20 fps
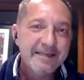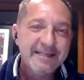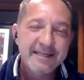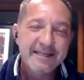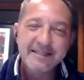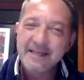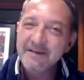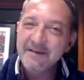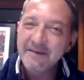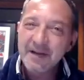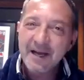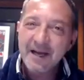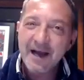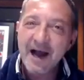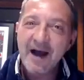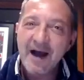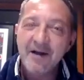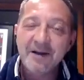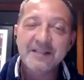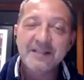He says even a
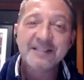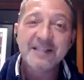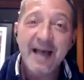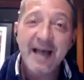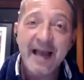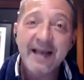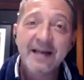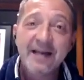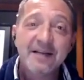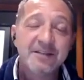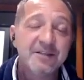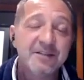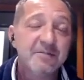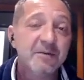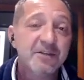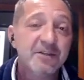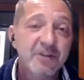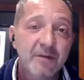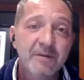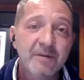guy and a cyclist,
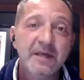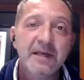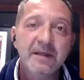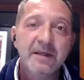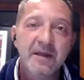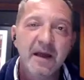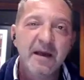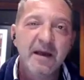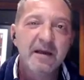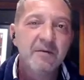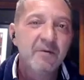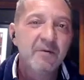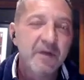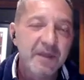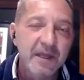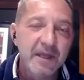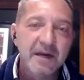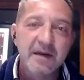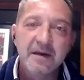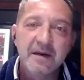most probably
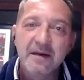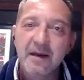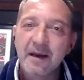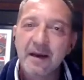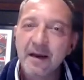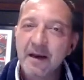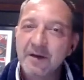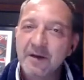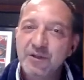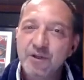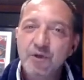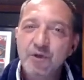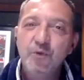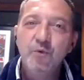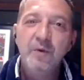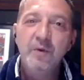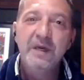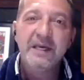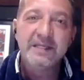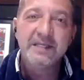within
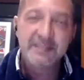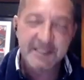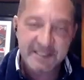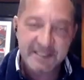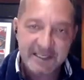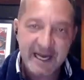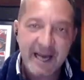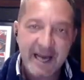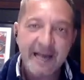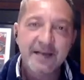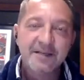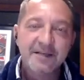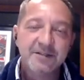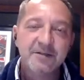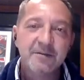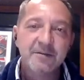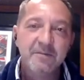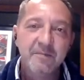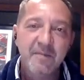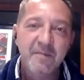2 weeks, a
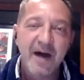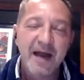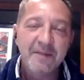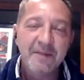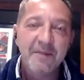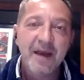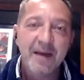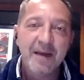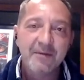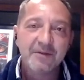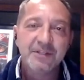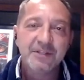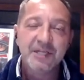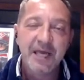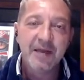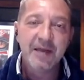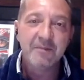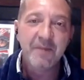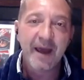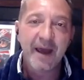cyclist might be able to
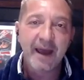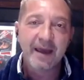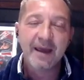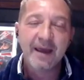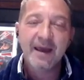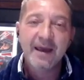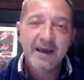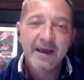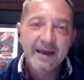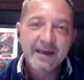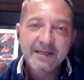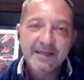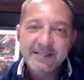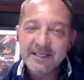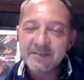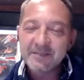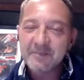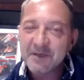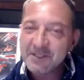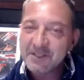get back. He
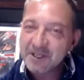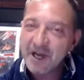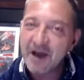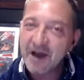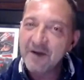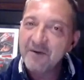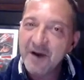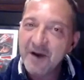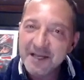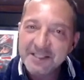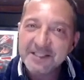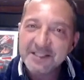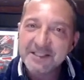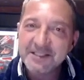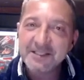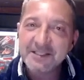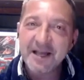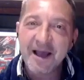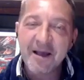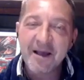says, but to go and
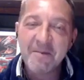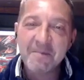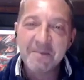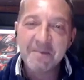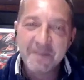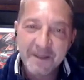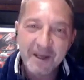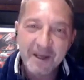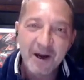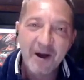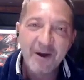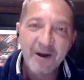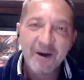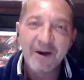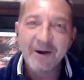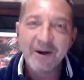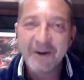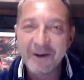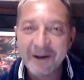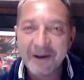race, on
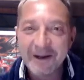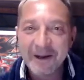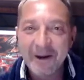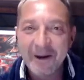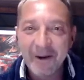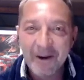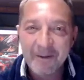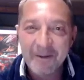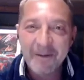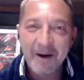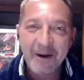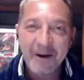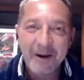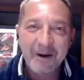a